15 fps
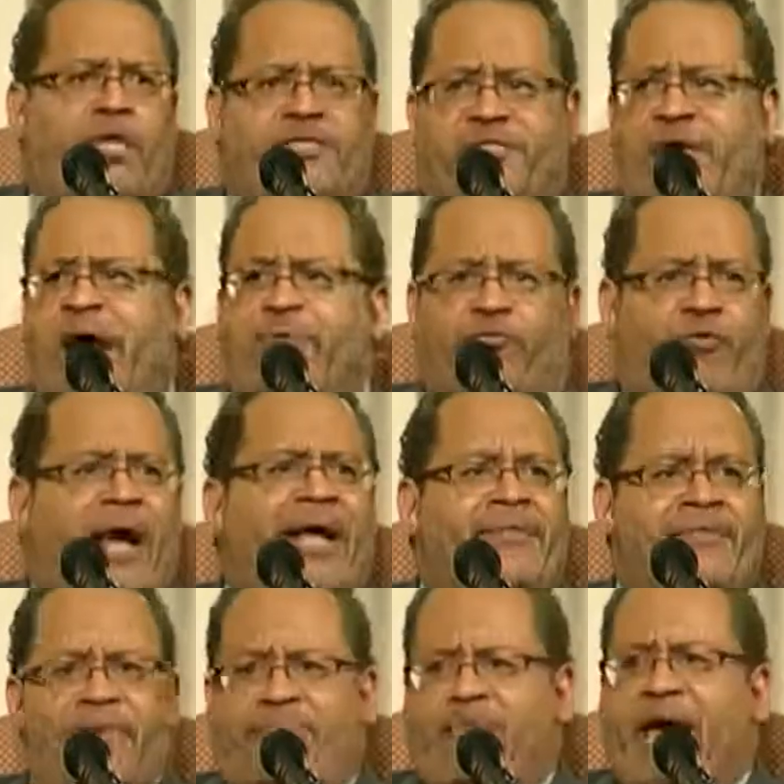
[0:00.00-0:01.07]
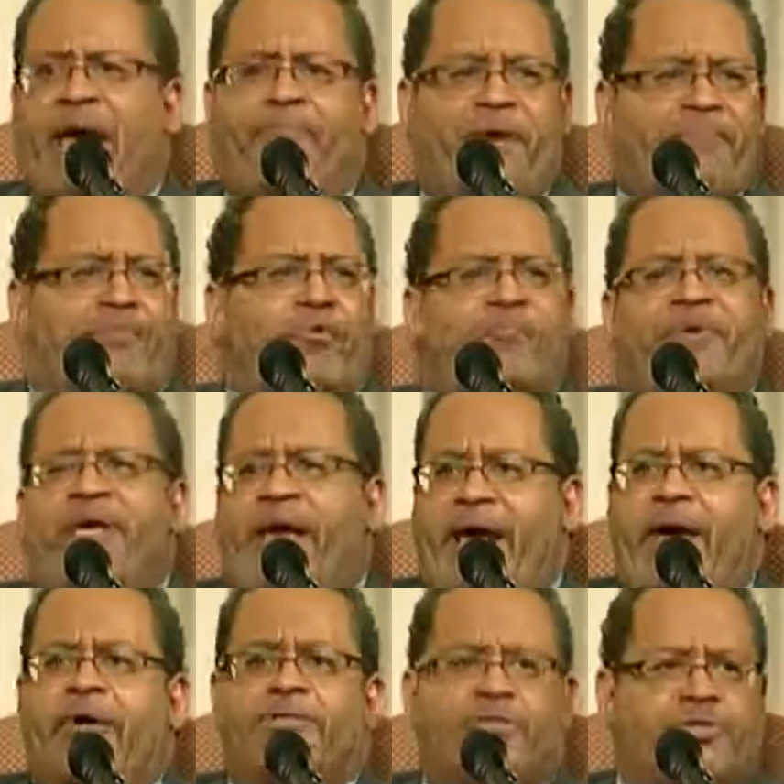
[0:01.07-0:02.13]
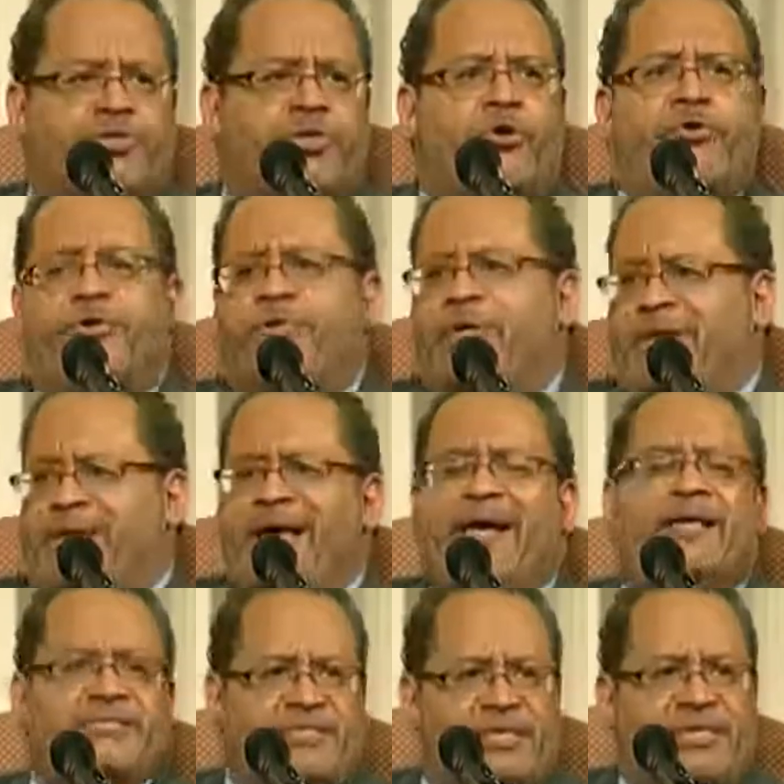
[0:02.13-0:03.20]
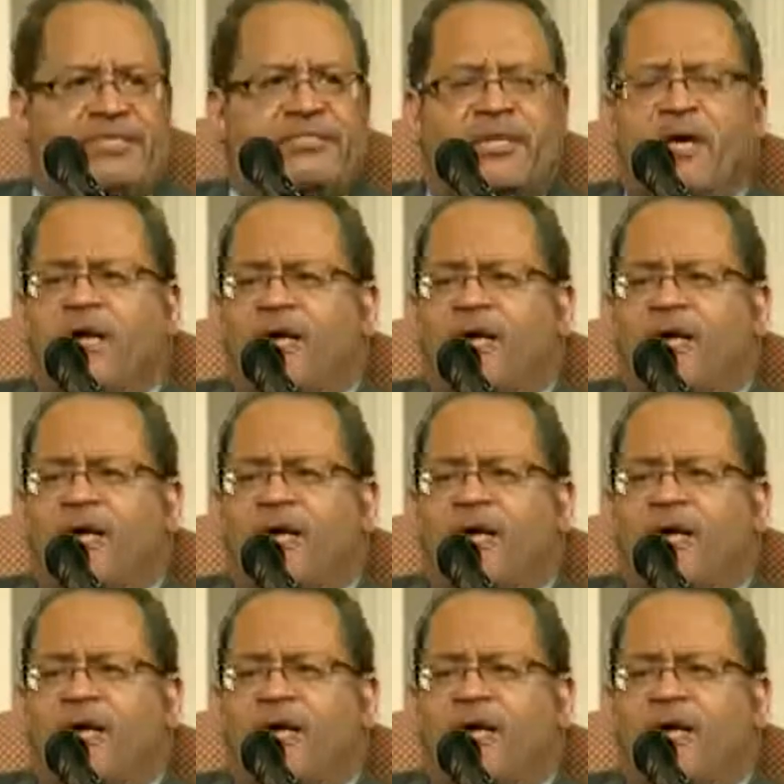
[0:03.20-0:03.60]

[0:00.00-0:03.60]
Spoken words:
it's not right that black people be heir to certain legacies